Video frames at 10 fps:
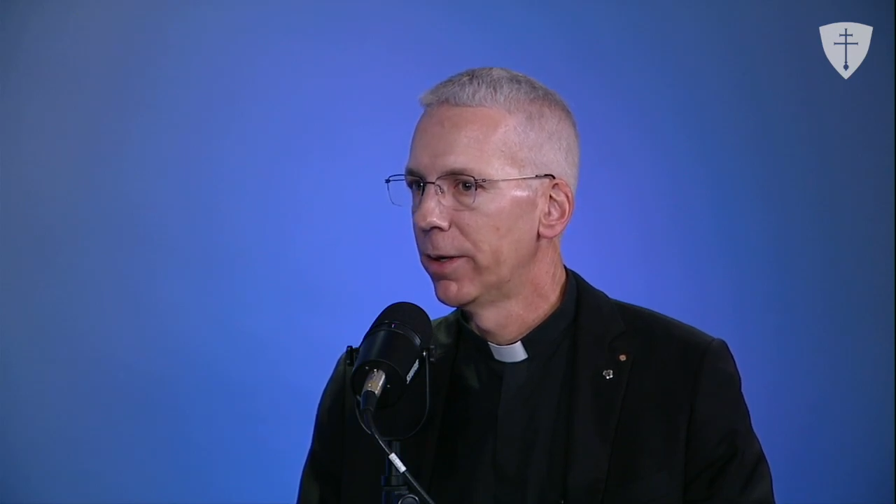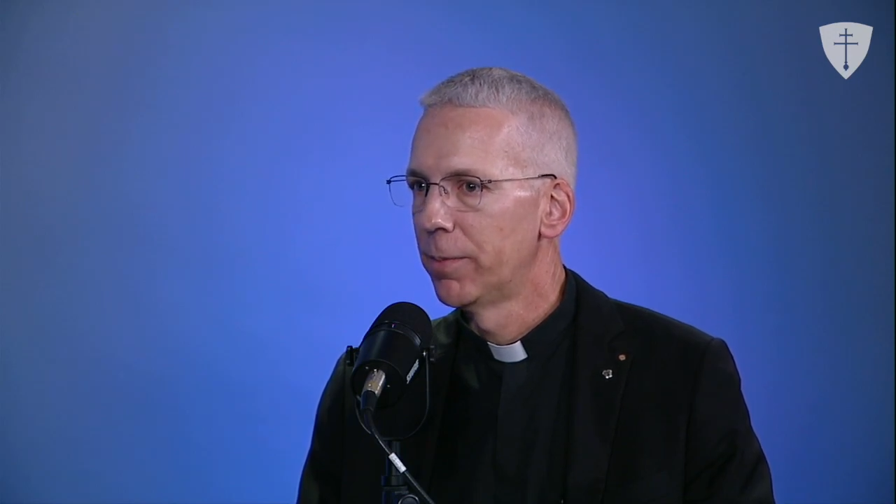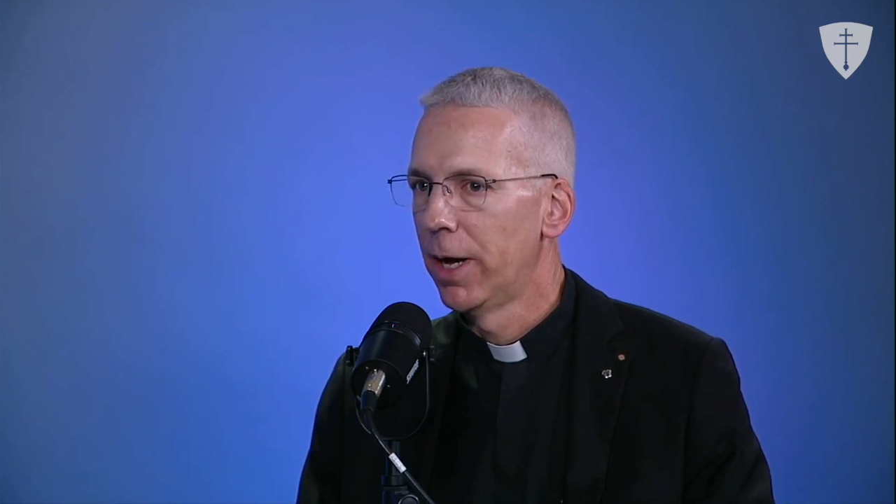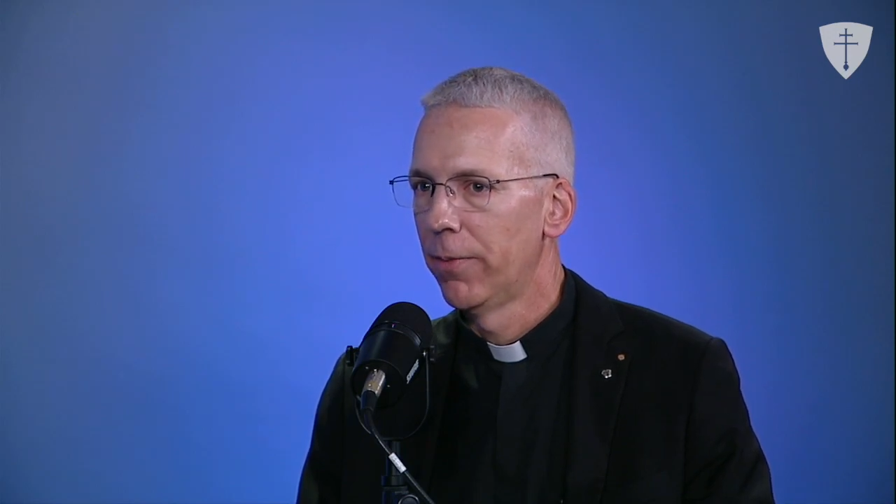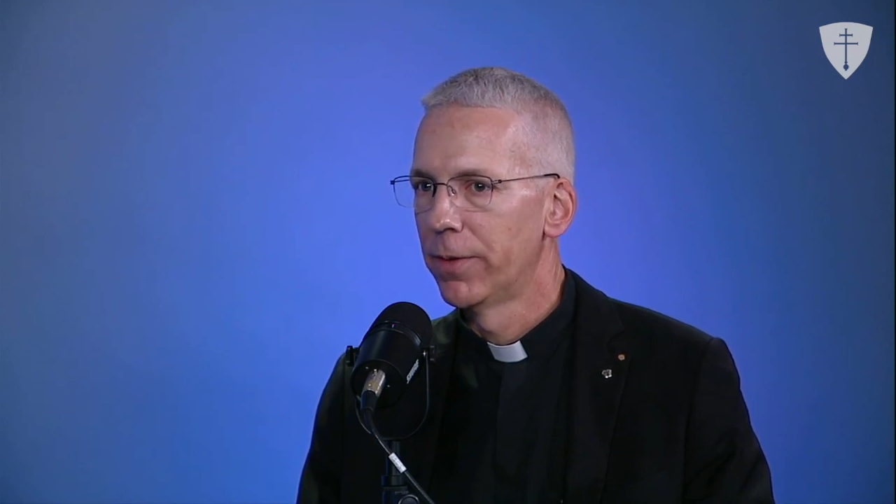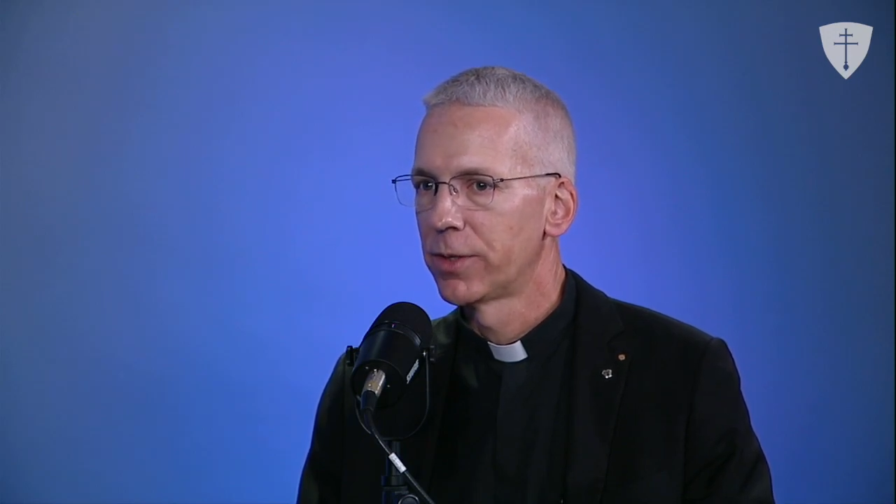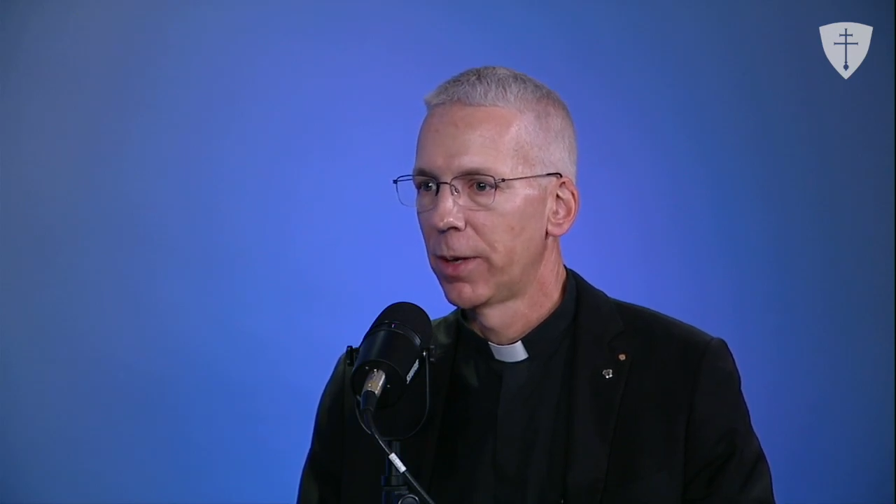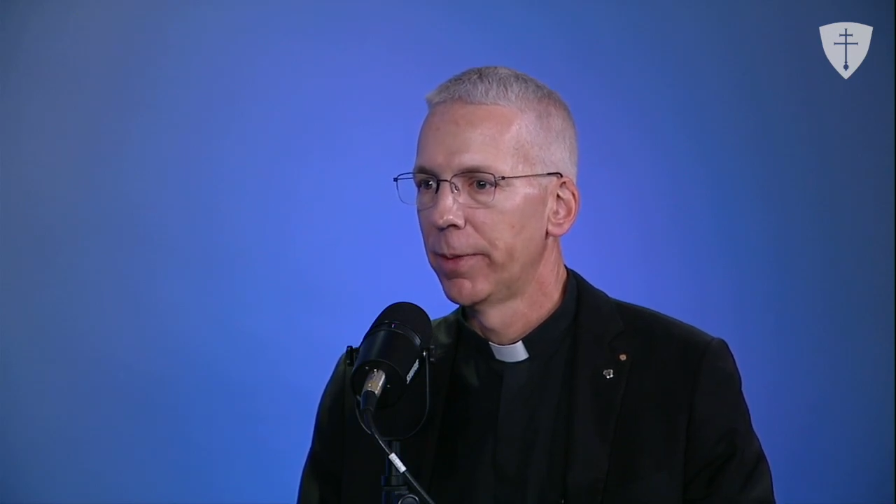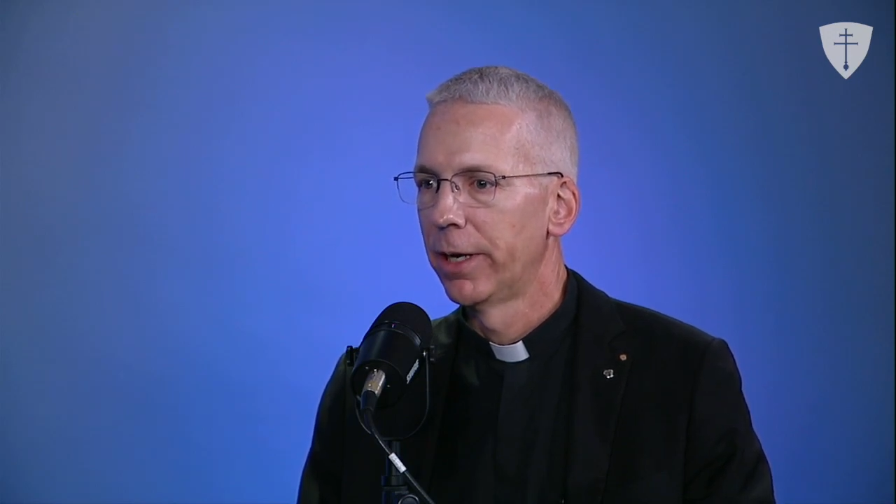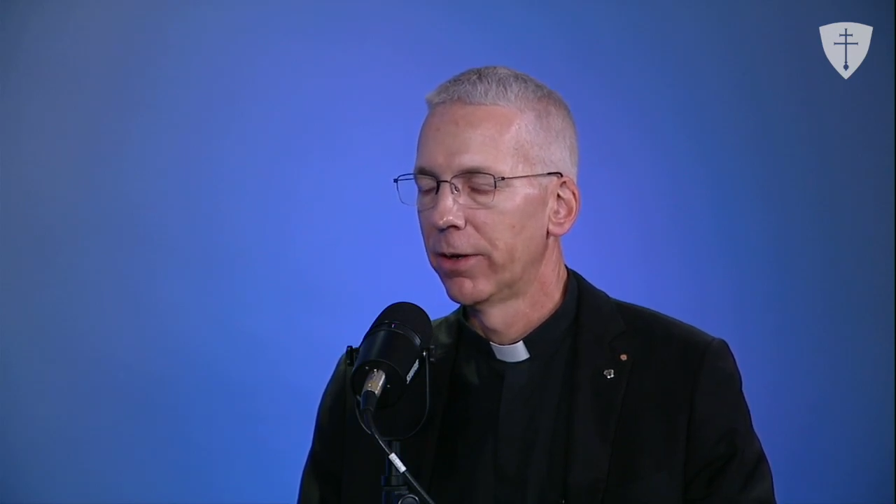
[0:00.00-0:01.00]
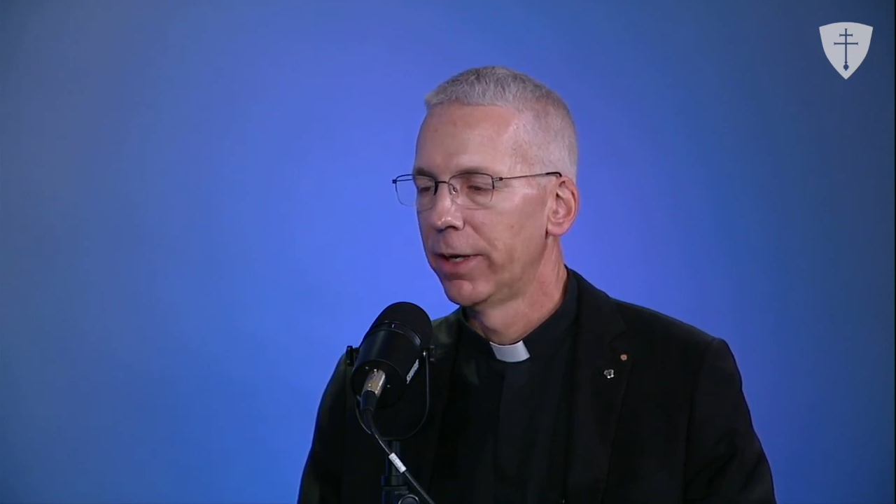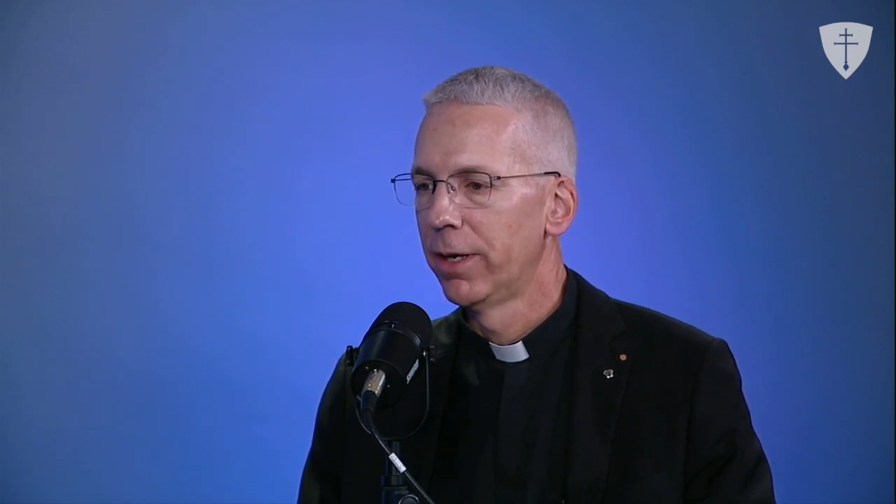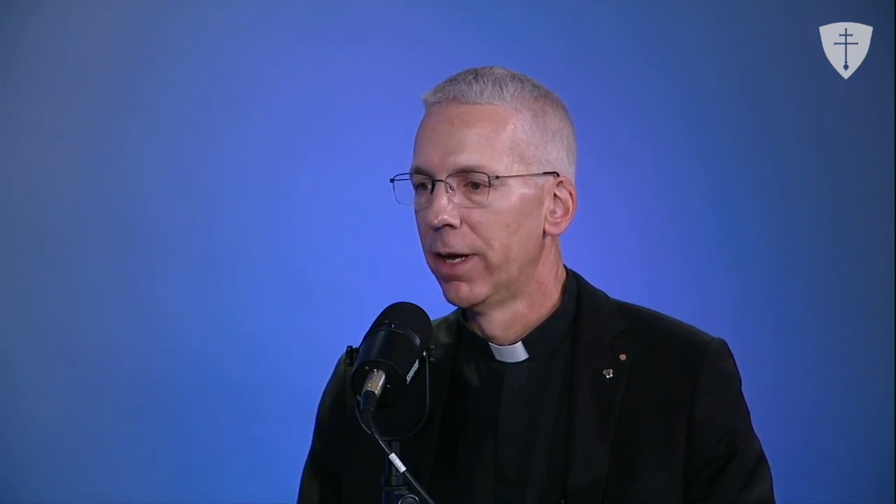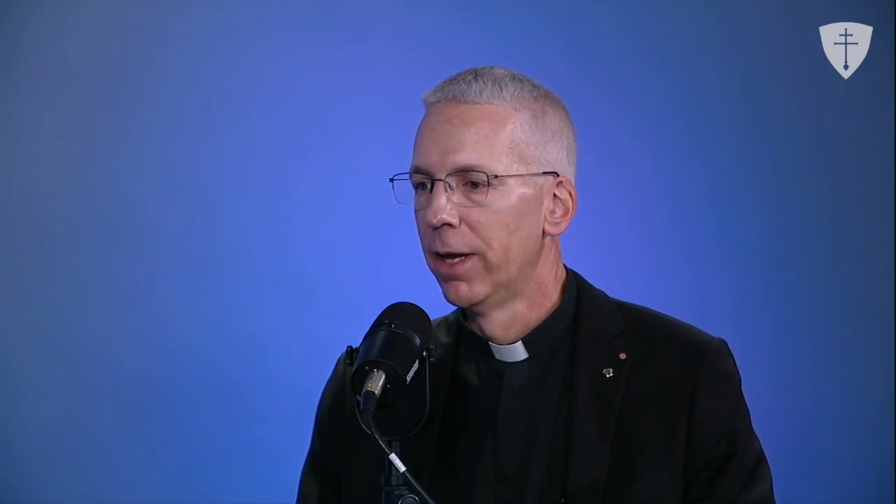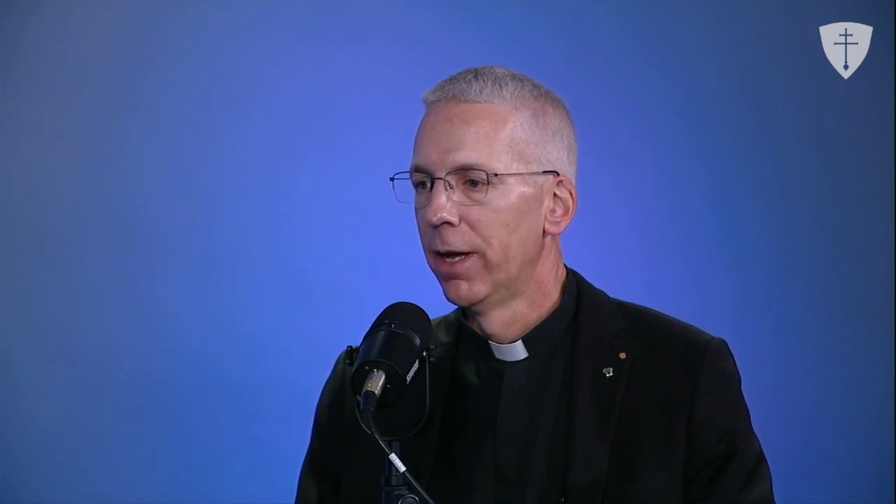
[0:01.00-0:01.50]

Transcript: about the seminary.